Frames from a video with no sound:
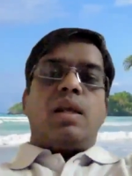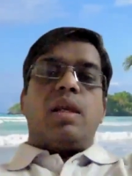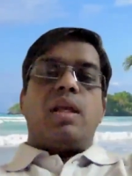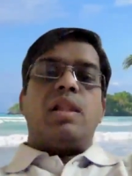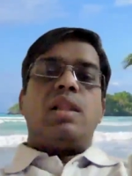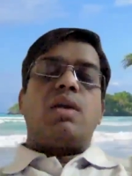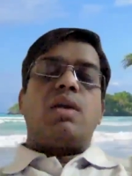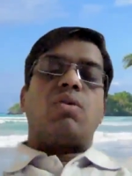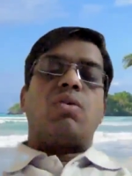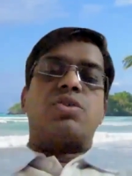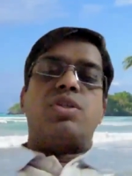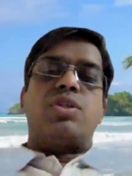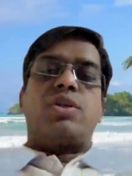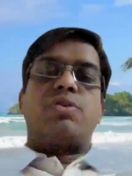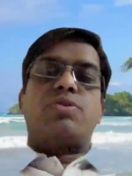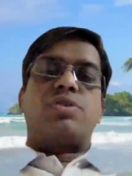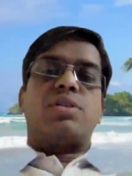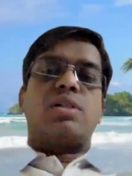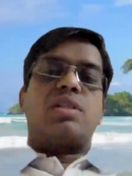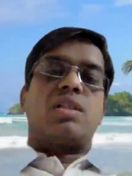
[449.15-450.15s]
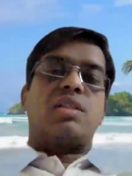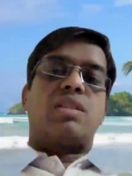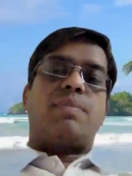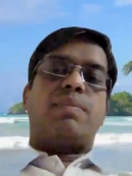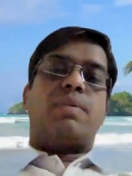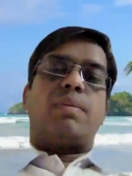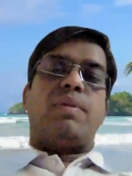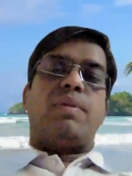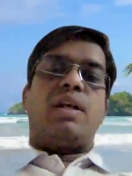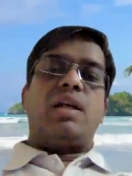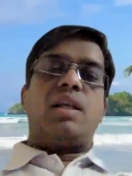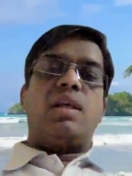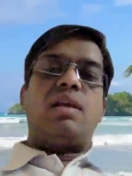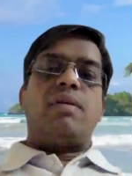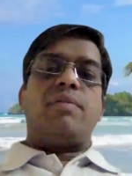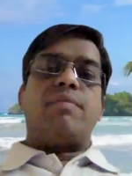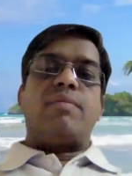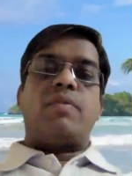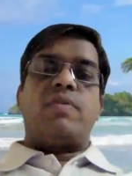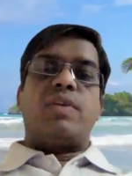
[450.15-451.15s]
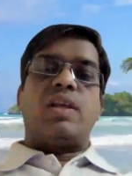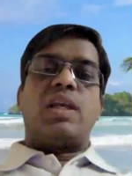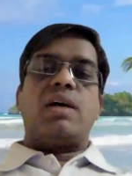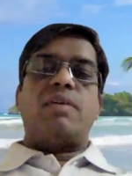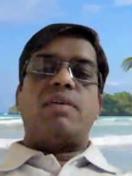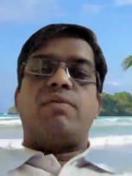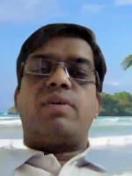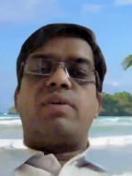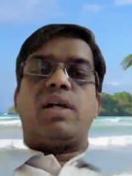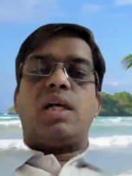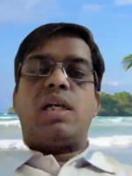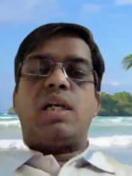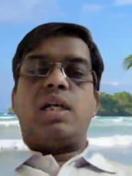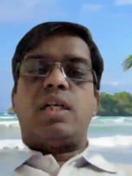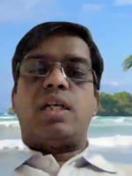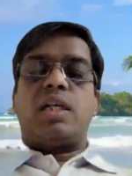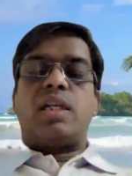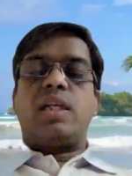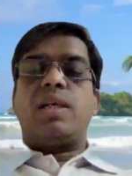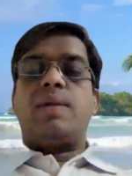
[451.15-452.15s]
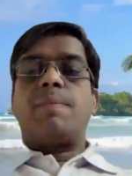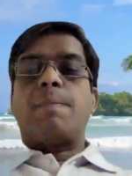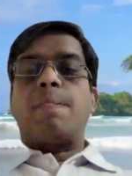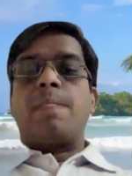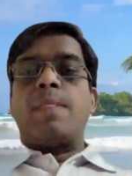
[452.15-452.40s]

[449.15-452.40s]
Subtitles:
In the constitutional susceptibility, we have heredity,